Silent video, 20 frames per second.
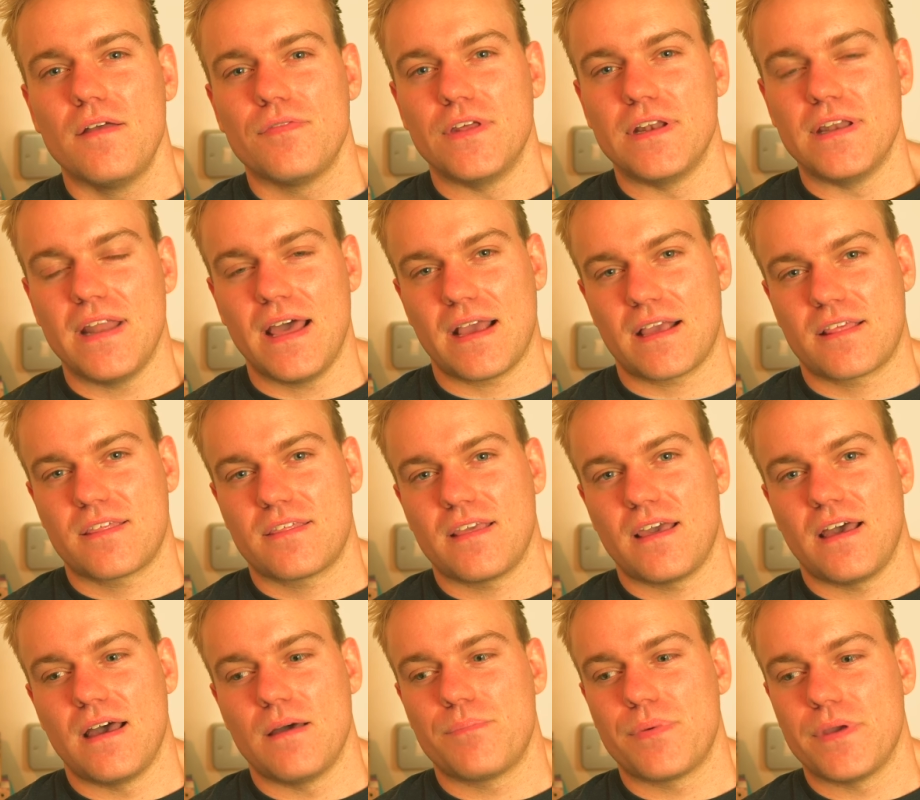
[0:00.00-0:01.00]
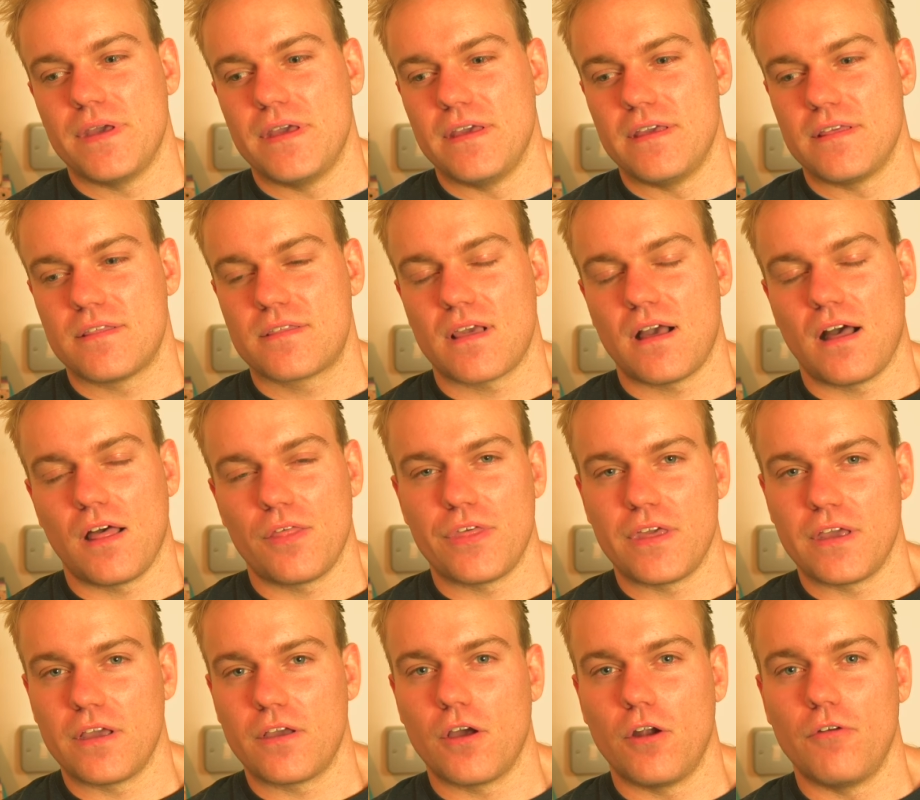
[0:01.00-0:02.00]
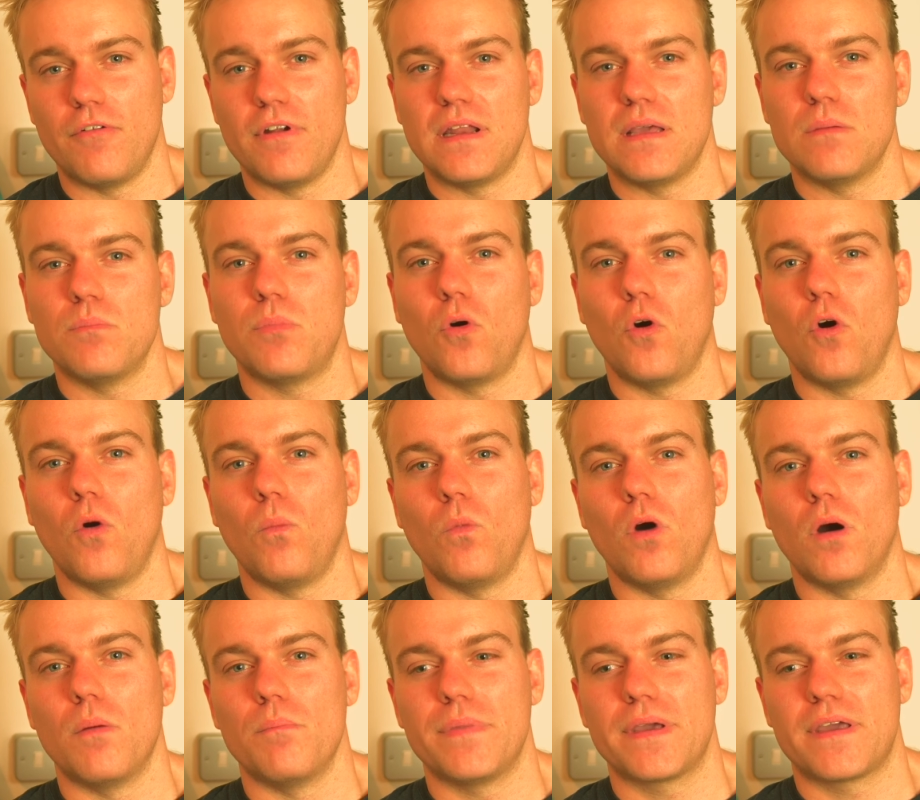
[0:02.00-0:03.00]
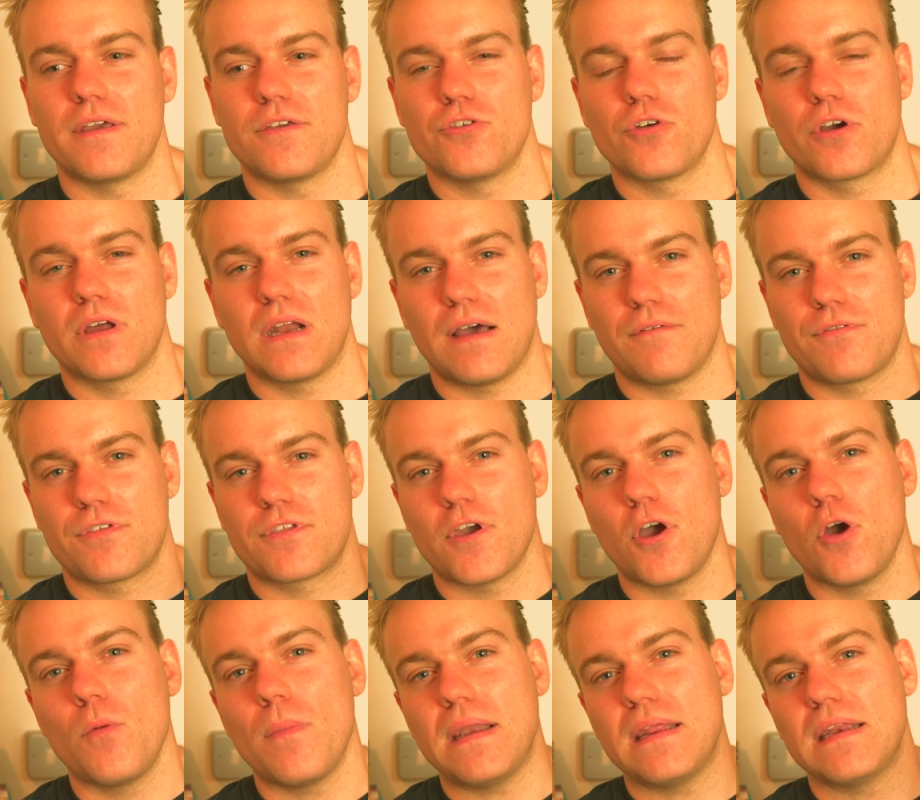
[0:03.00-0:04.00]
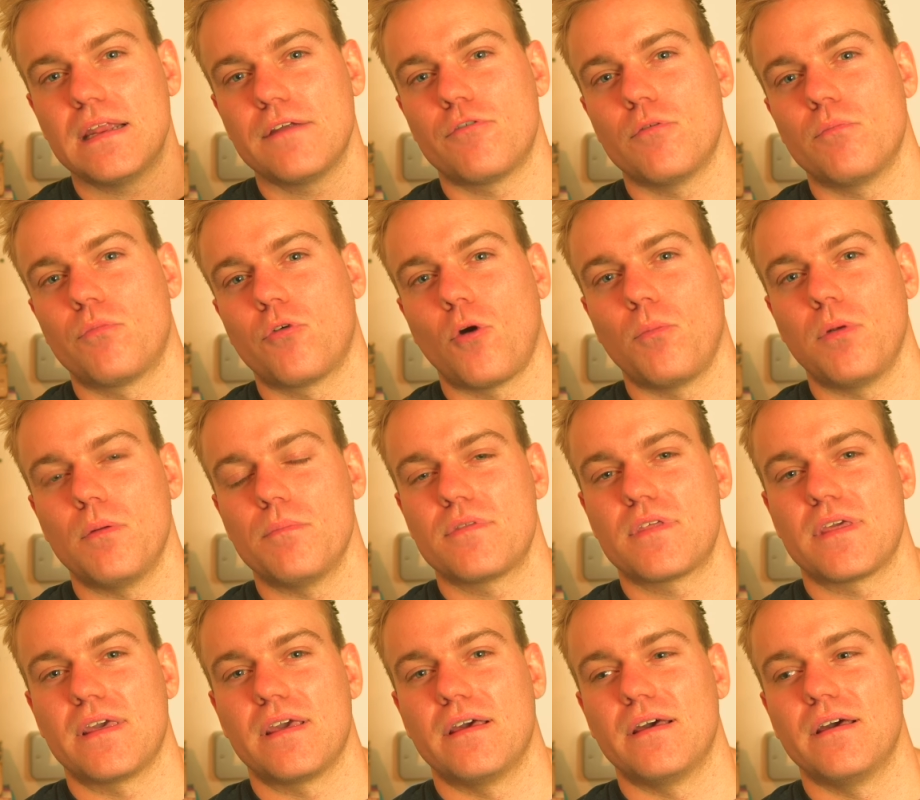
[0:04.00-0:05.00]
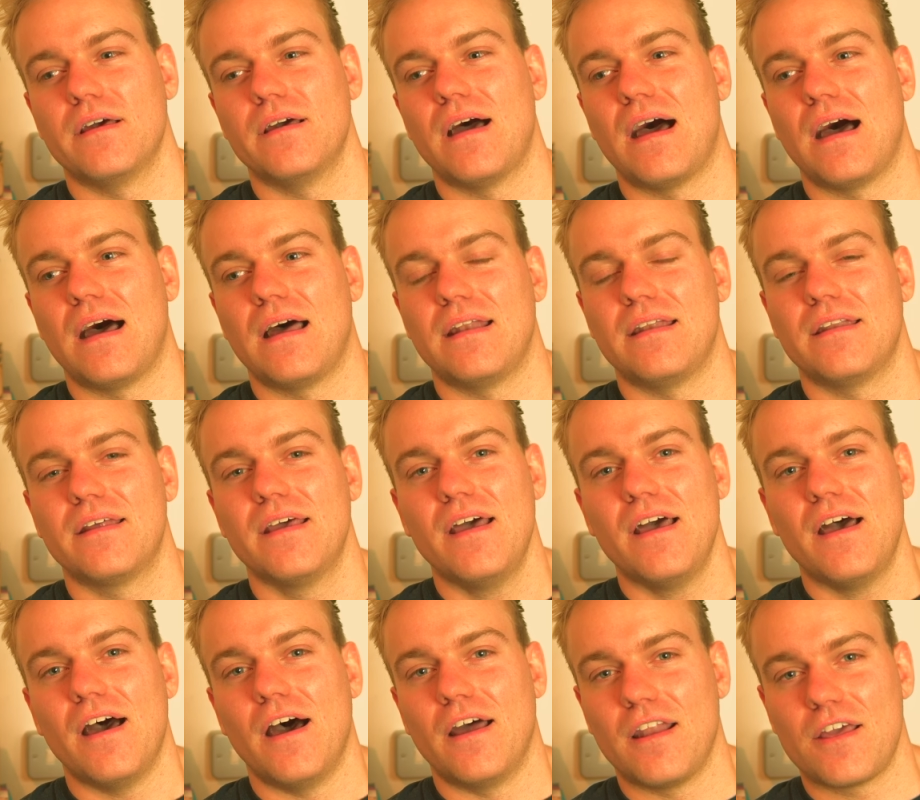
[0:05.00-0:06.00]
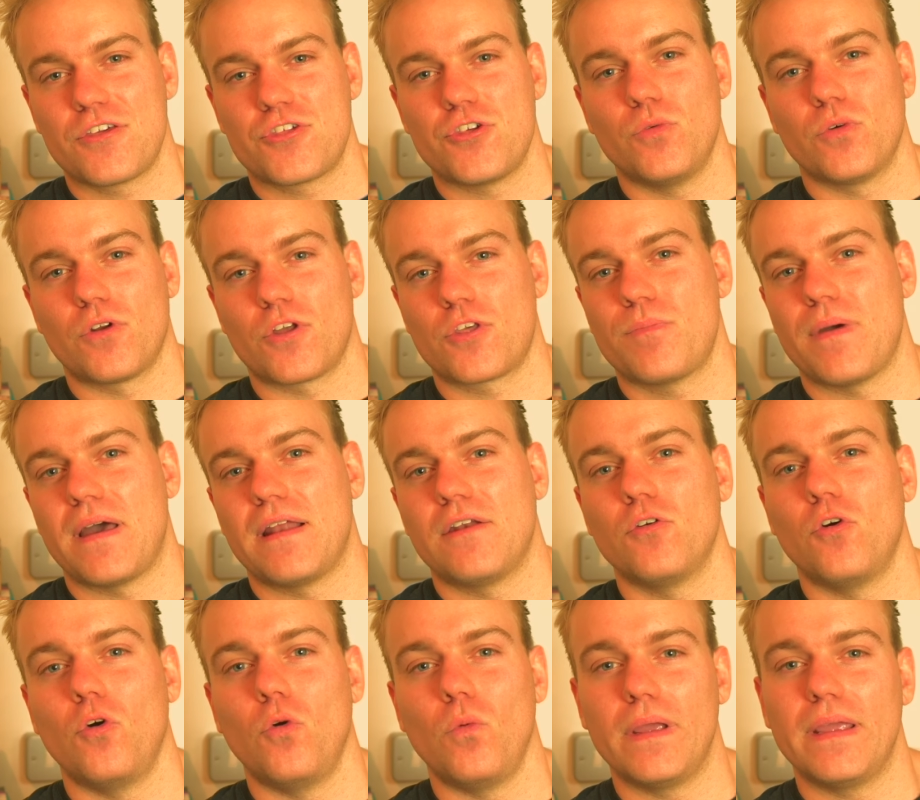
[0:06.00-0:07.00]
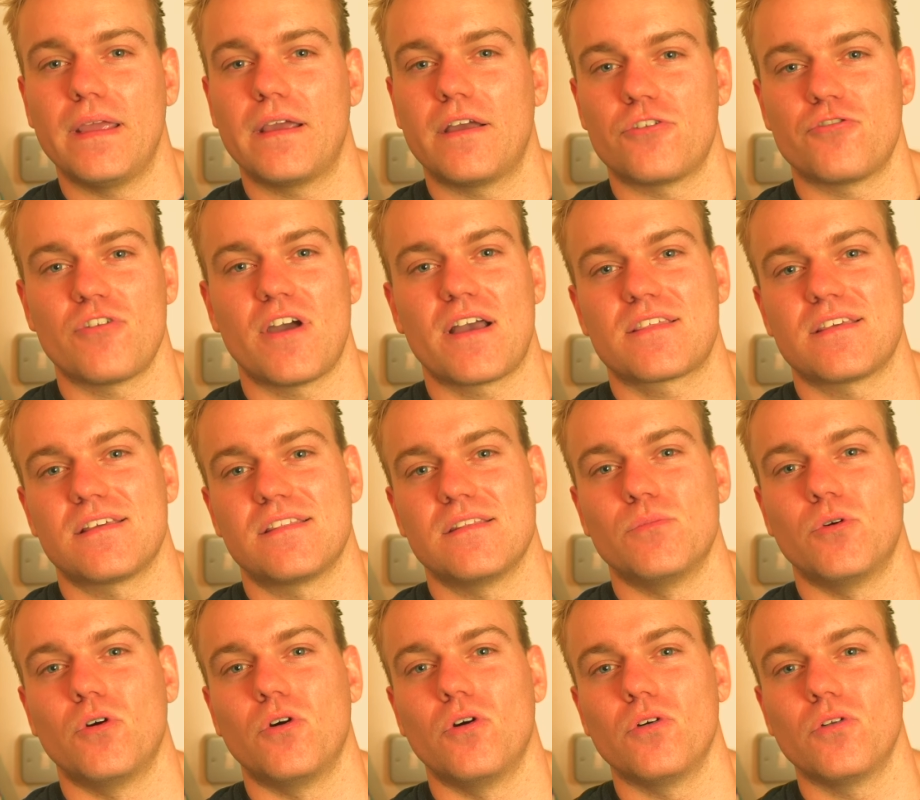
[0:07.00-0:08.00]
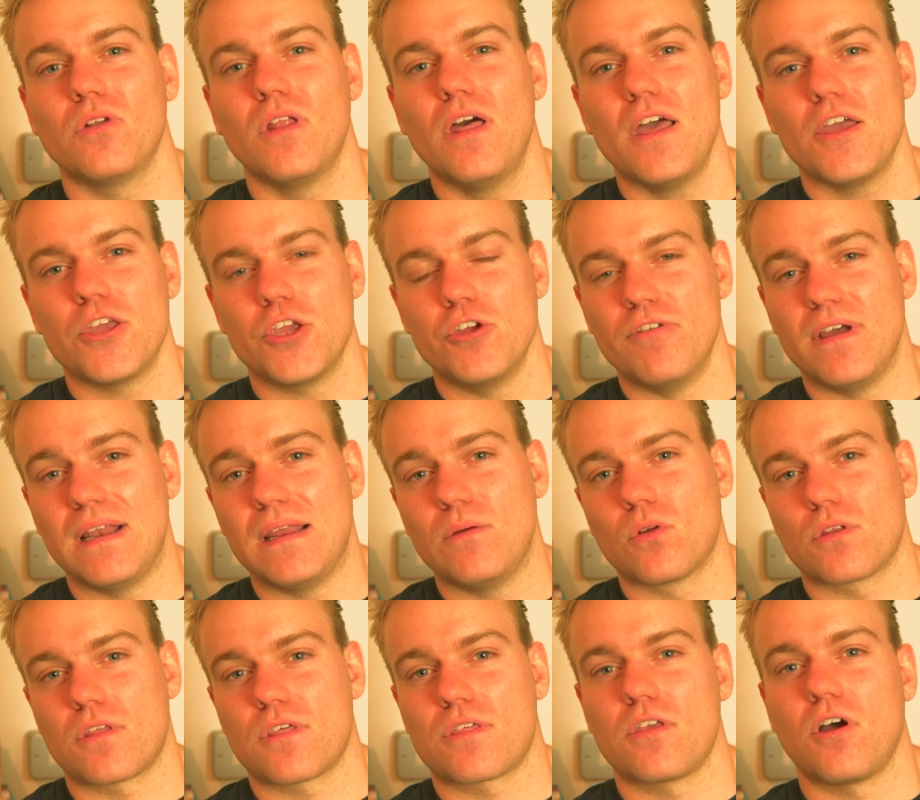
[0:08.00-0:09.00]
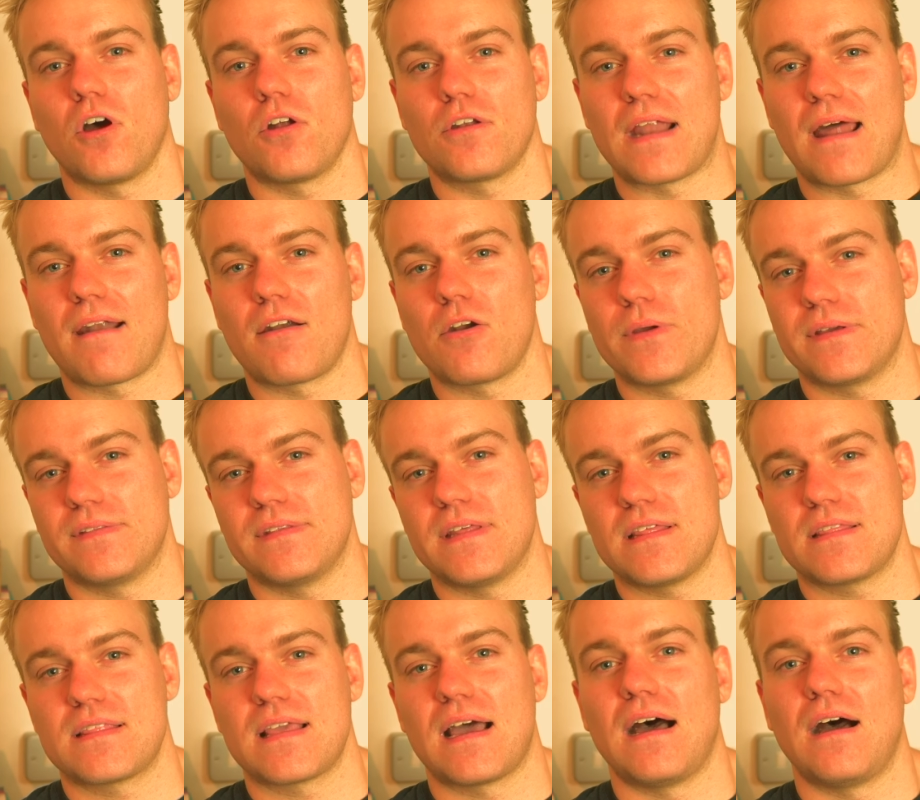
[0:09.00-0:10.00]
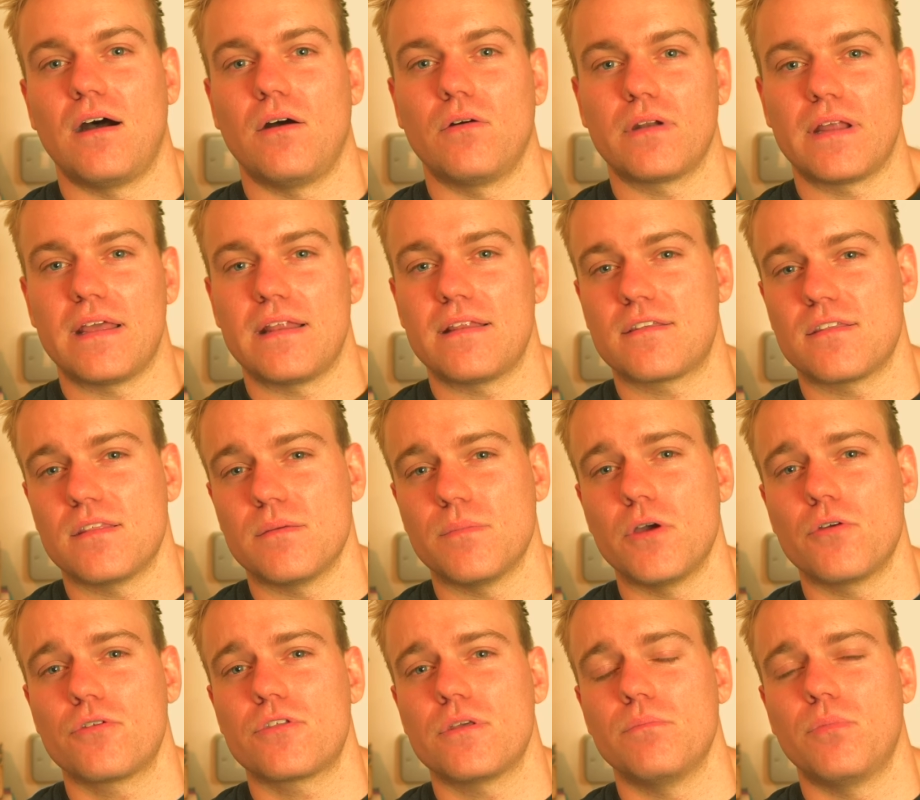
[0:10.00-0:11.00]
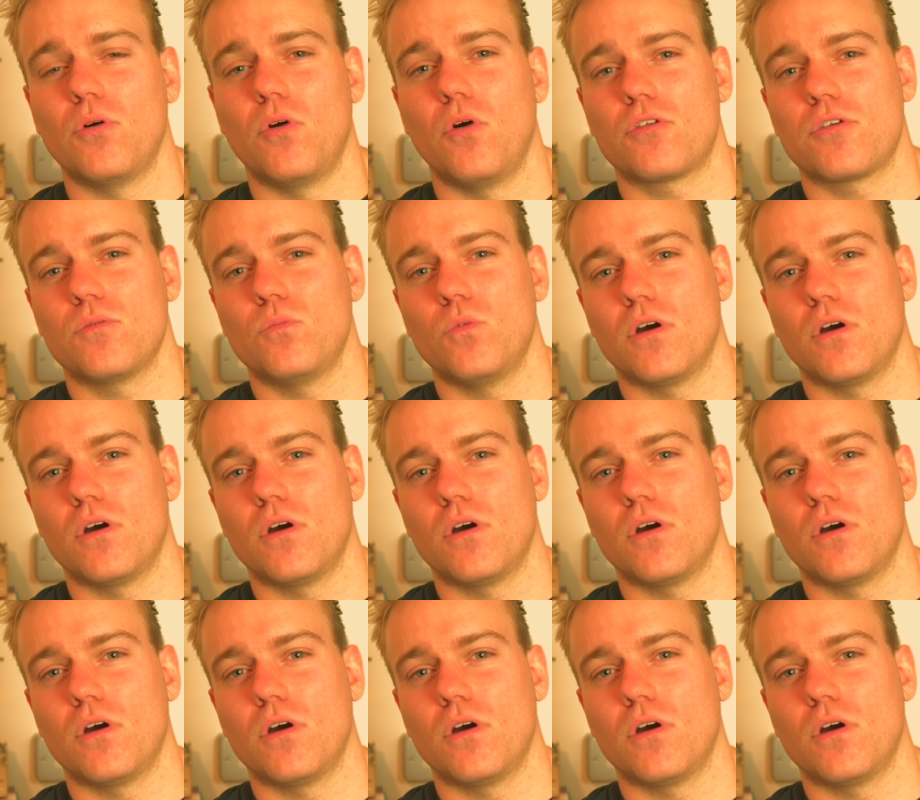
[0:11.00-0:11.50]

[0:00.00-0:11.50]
The next step is, I think, a really important one, because you're going to have so many different problems here, and unless you want to spend all week addressing them all, you really want to start narrowing these down into the most important